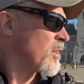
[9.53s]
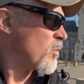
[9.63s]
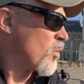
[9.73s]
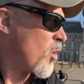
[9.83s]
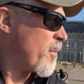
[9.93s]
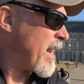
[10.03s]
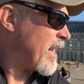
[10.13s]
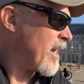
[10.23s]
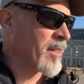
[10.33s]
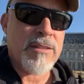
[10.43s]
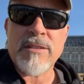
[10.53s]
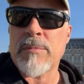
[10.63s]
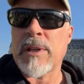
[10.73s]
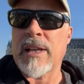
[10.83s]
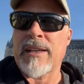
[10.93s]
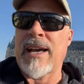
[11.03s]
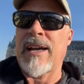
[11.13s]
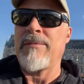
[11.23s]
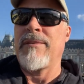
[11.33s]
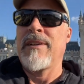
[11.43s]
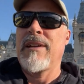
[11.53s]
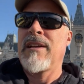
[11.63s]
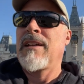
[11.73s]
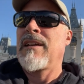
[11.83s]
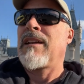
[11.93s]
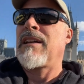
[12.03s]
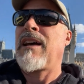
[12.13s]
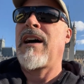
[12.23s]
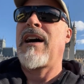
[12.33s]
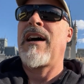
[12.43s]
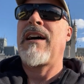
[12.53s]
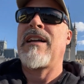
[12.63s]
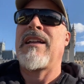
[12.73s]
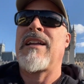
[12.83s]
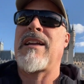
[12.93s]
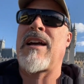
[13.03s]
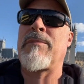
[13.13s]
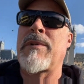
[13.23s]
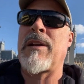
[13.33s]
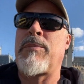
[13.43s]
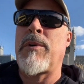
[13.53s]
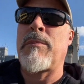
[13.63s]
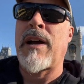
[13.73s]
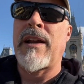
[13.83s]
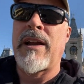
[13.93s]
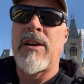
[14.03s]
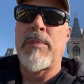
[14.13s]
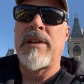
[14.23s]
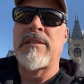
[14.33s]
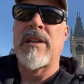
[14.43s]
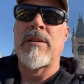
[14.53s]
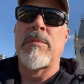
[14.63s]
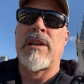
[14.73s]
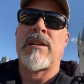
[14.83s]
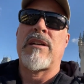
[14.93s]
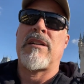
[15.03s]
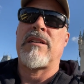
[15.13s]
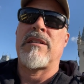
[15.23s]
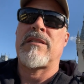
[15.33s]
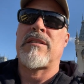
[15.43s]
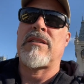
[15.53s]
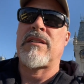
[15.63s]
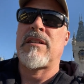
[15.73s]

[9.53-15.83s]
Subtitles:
Romania, something like that. Uh, I'm gonna put my earpiece in because